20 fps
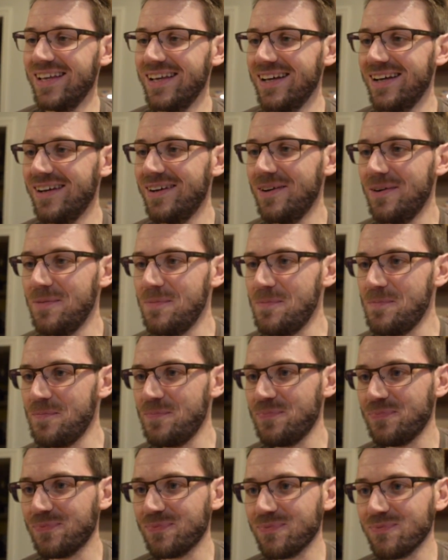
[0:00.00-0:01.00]
Um,
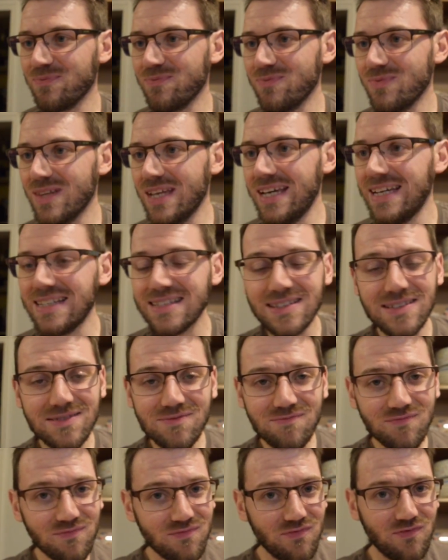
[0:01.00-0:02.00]
it
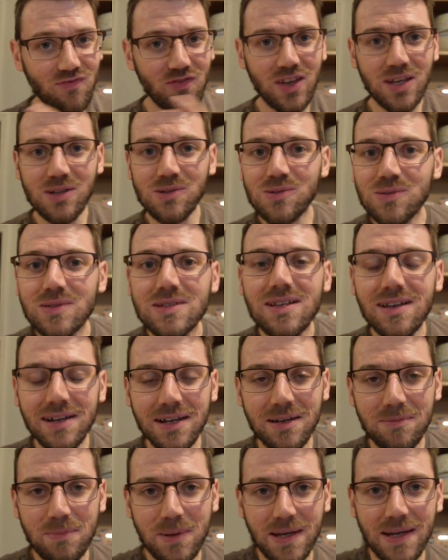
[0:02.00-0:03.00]
feels
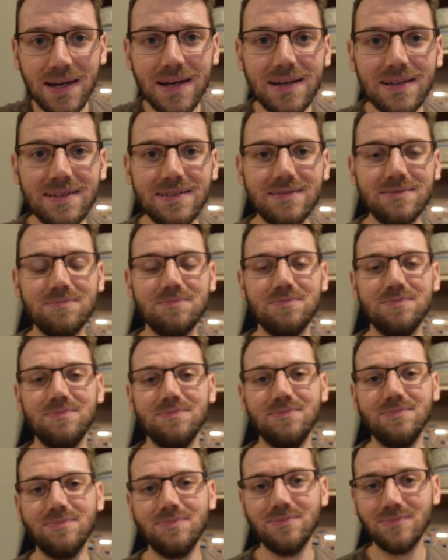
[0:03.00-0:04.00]
like beer.
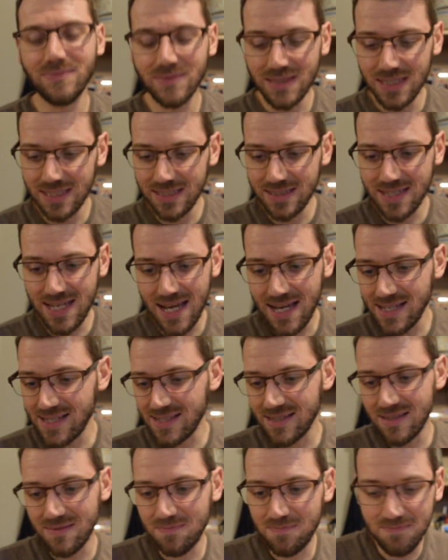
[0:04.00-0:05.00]
It
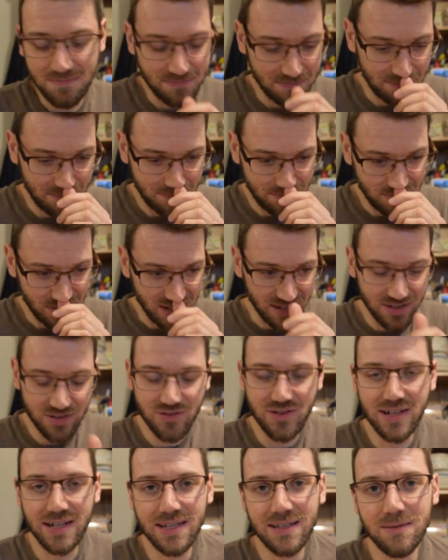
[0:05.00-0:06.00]
tastes like
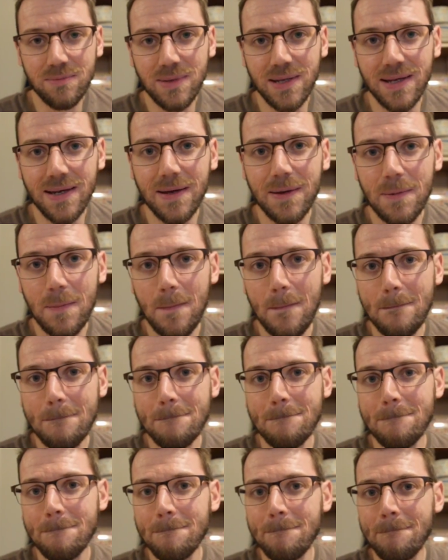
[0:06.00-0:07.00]
drinking a beer.
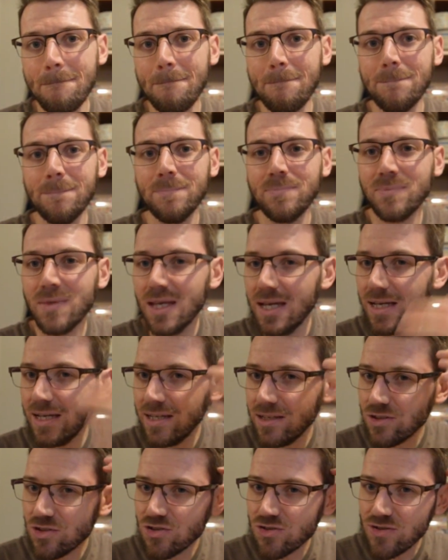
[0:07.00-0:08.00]

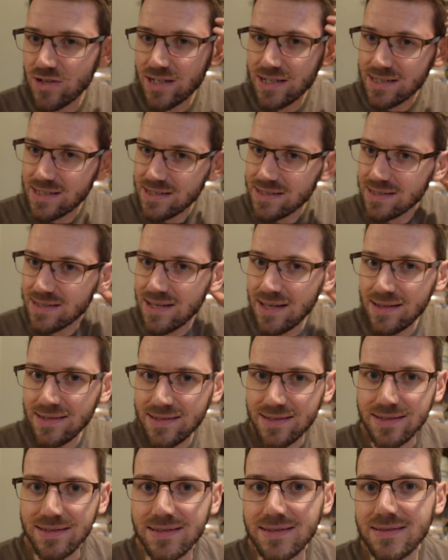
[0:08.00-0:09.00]
It tricks your
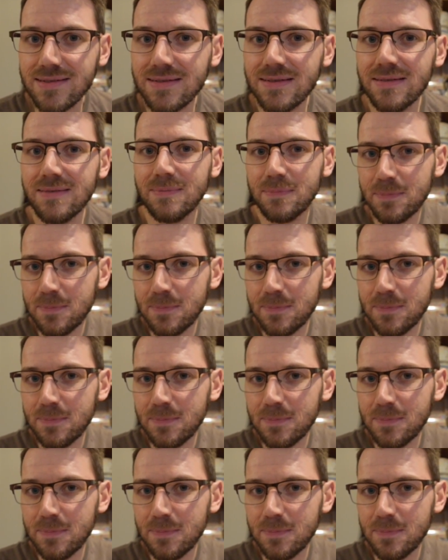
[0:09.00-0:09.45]
senses.